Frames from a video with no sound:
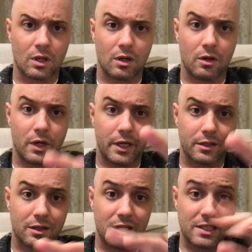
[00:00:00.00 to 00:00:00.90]
All right,
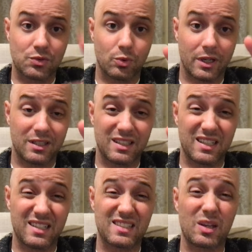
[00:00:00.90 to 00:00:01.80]
this one
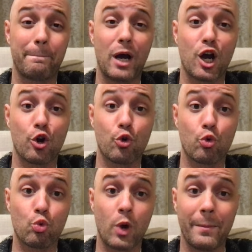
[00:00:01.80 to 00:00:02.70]
is
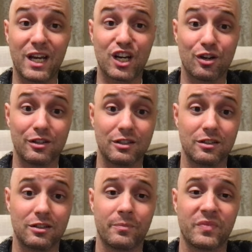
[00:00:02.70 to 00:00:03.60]

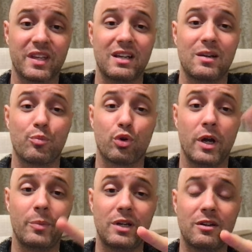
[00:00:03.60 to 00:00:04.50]
perimeter.
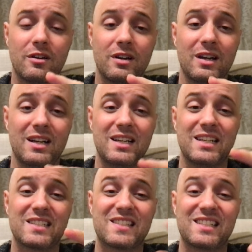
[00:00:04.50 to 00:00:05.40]
Perimeter
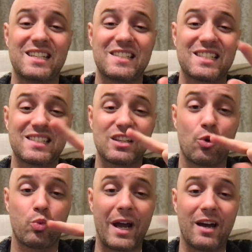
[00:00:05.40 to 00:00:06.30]
is the distance
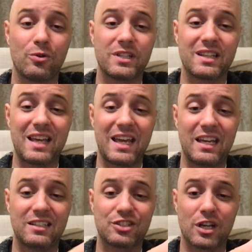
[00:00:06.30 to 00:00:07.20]
around the
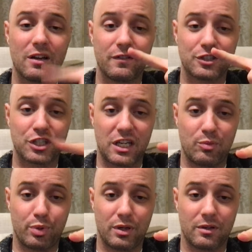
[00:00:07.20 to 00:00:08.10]
edge of a shape,
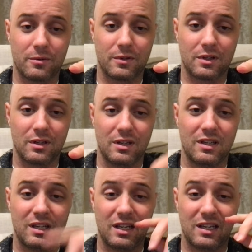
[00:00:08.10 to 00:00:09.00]

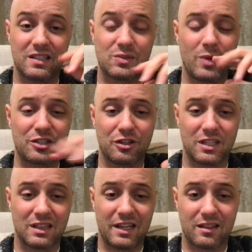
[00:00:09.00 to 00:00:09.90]
and it's measured
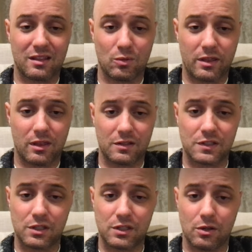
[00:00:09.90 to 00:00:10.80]
in length and width.
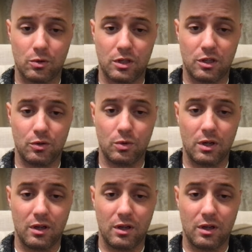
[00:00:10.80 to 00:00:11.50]
So you